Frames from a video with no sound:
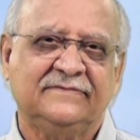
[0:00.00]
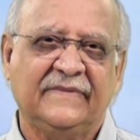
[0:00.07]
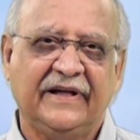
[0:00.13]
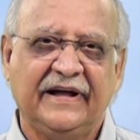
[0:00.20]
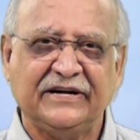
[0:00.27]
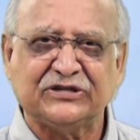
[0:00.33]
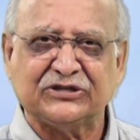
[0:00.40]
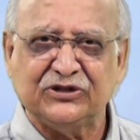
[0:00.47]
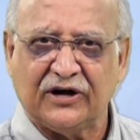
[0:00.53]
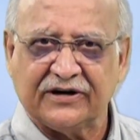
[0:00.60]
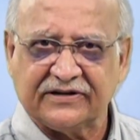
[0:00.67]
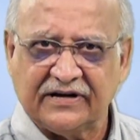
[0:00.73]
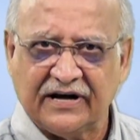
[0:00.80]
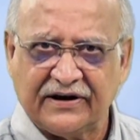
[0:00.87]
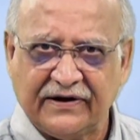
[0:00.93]
It's
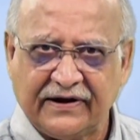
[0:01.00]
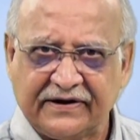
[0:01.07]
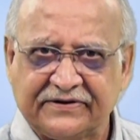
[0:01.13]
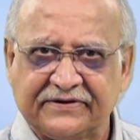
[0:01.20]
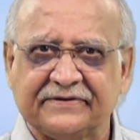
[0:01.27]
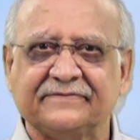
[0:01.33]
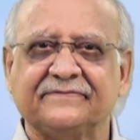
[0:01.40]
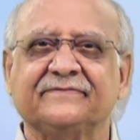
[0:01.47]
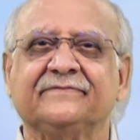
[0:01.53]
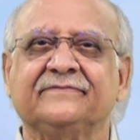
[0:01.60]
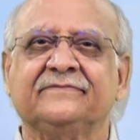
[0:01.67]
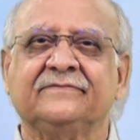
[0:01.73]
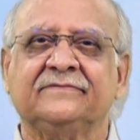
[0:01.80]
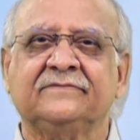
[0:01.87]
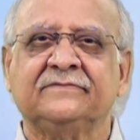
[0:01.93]
not correct.
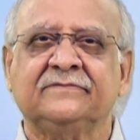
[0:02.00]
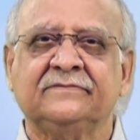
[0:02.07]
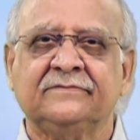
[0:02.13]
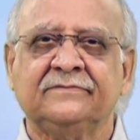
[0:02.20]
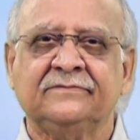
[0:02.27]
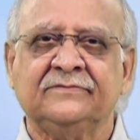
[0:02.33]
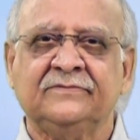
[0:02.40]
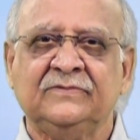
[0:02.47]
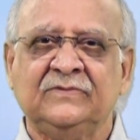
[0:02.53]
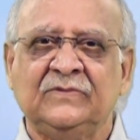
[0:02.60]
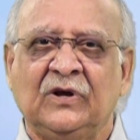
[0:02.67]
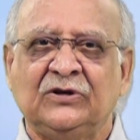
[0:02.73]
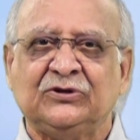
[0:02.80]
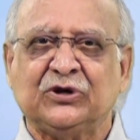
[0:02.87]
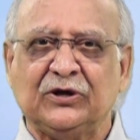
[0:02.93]

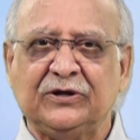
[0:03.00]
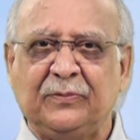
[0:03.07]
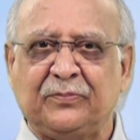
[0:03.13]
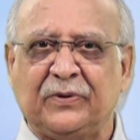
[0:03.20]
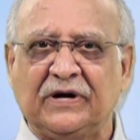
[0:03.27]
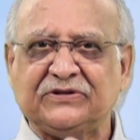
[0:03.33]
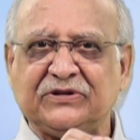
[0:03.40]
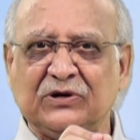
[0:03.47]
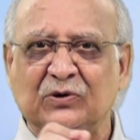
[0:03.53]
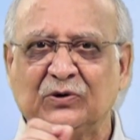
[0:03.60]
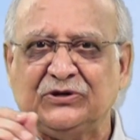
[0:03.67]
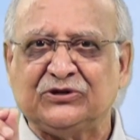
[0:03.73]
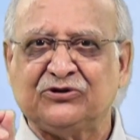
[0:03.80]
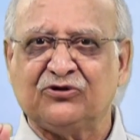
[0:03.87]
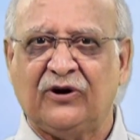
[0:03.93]
So the person who
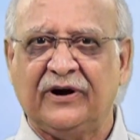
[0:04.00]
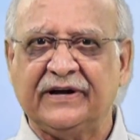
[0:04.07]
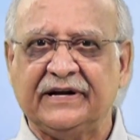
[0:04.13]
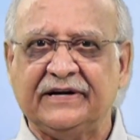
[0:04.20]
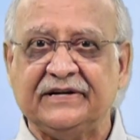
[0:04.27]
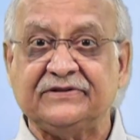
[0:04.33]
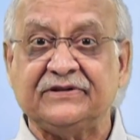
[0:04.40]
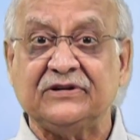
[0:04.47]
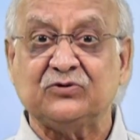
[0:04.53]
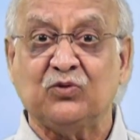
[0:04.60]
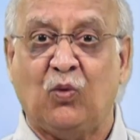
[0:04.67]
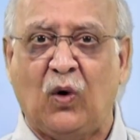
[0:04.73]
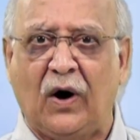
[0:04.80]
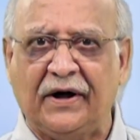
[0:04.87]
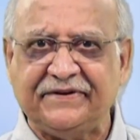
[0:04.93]
is drawing it, he says,
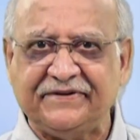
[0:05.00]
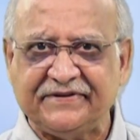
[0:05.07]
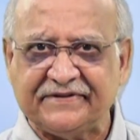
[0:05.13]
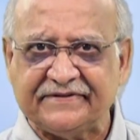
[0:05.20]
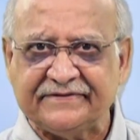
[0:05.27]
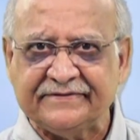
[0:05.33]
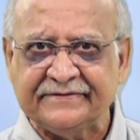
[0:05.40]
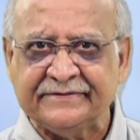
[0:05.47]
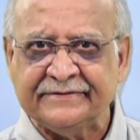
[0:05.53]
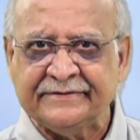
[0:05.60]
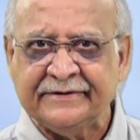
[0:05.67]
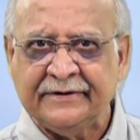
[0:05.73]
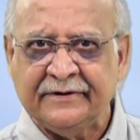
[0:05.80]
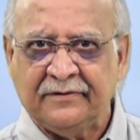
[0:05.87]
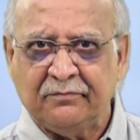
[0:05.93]
what?
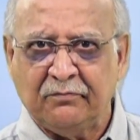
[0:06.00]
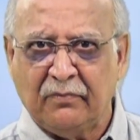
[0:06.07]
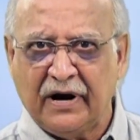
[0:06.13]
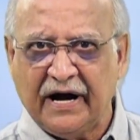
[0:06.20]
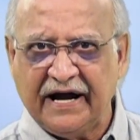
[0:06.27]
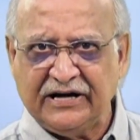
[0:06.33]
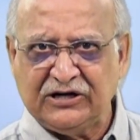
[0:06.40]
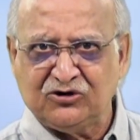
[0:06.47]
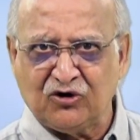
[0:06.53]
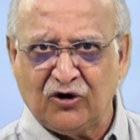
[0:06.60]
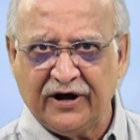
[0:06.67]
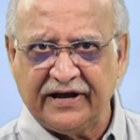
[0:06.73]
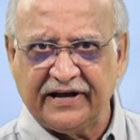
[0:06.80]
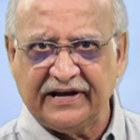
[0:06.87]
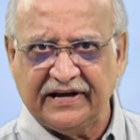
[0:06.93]
My
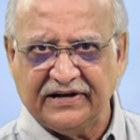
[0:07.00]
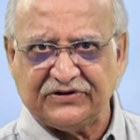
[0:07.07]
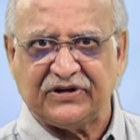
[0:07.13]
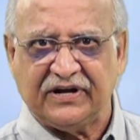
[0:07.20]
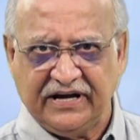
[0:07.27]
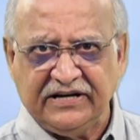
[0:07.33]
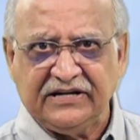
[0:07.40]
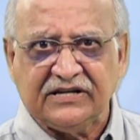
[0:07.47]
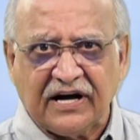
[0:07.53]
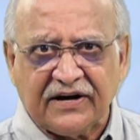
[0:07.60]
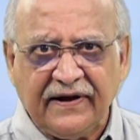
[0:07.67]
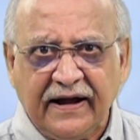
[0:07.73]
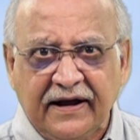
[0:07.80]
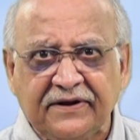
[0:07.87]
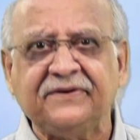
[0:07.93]
drawing is
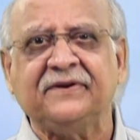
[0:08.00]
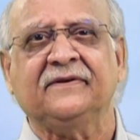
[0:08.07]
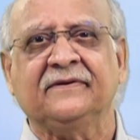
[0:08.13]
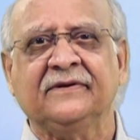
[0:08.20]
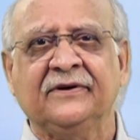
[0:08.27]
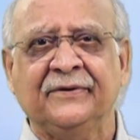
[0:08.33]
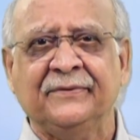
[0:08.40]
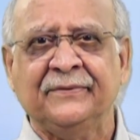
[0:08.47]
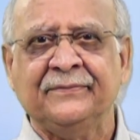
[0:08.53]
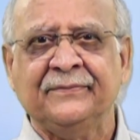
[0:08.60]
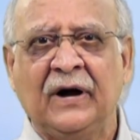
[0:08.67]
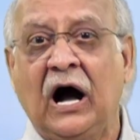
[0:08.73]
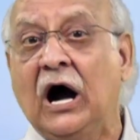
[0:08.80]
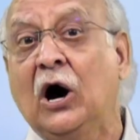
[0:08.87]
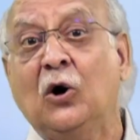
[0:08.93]
incorrect?
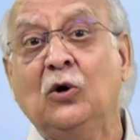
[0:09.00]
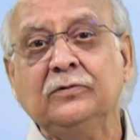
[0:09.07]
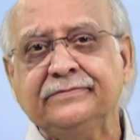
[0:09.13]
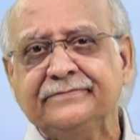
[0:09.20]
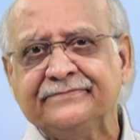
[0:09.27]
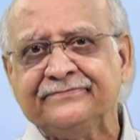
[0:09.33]
How?